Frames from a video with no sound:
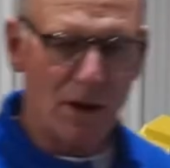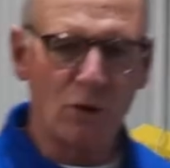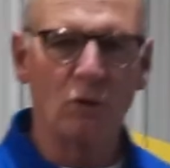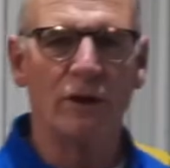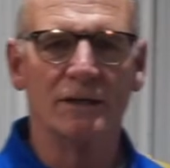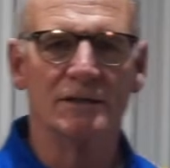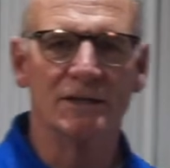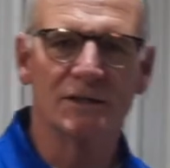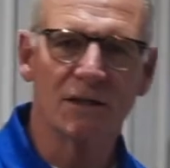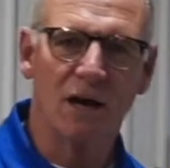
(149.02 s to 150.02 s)
only is
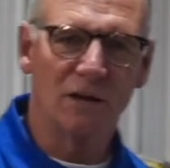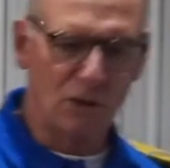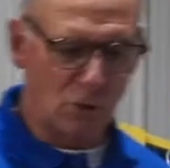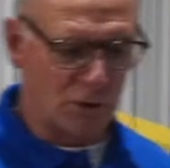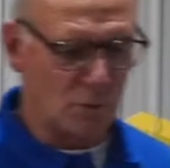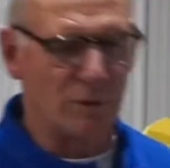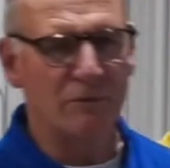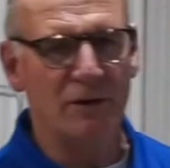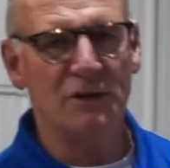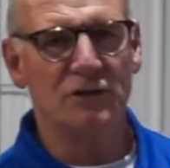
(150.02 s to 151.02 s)
this saw loaded with
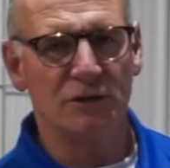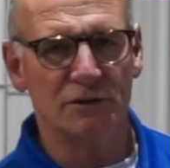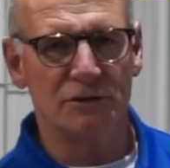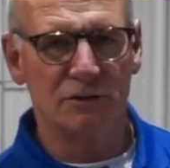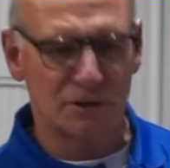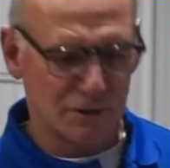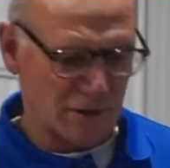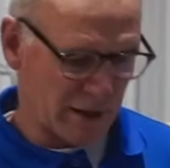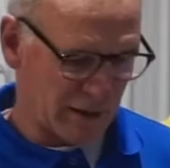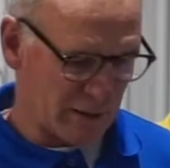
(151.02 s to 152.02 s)
features
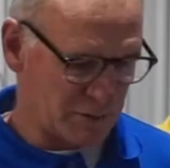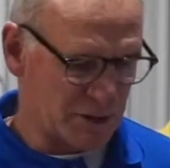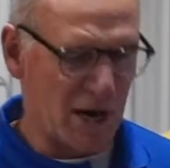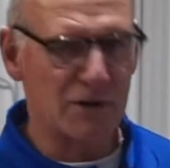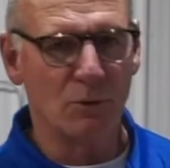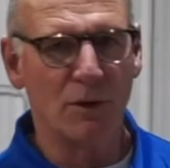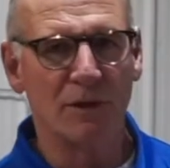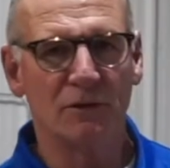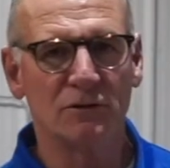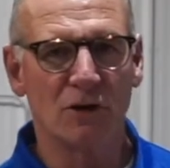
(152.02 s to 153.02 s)
that come standard with
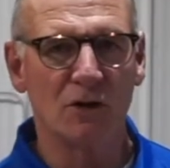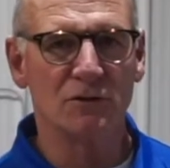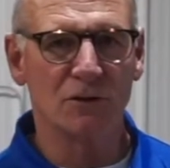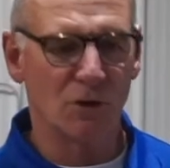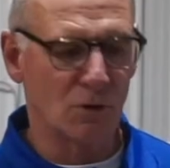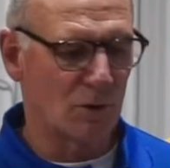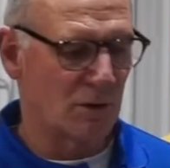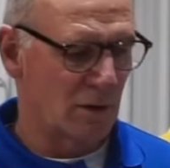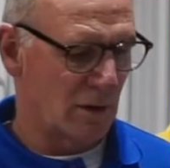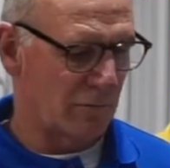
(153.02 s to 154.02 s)
it, there's also
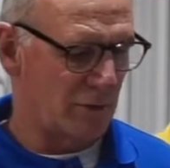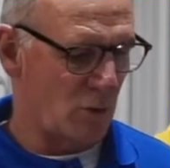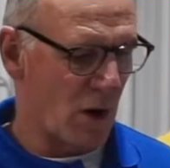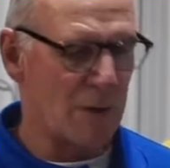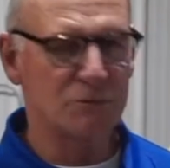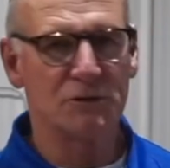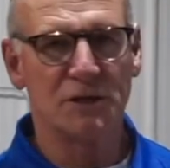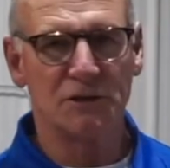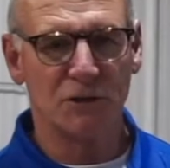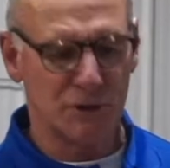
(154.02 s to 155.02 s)
a few options
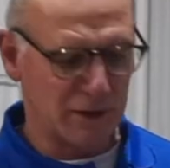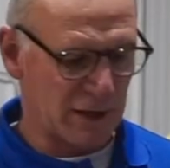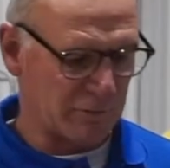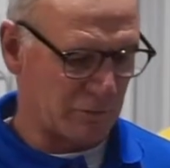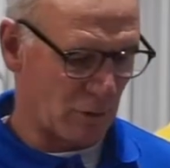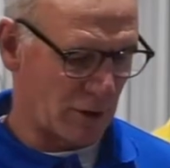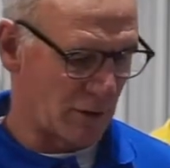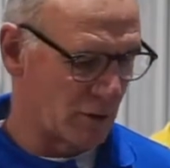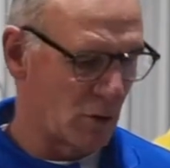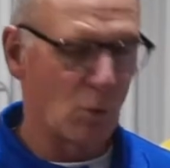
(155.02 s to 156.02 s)
that you can get for it.
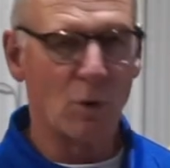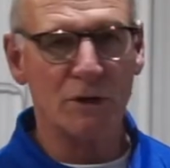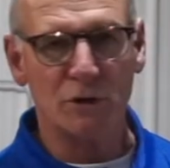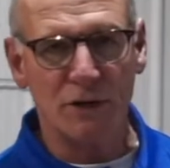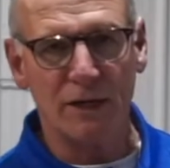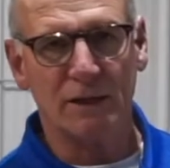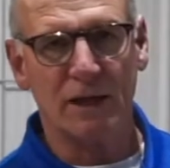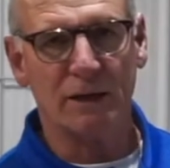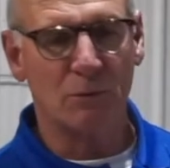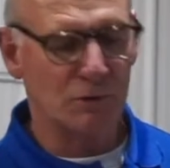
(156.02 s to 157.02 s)
One unique thing about the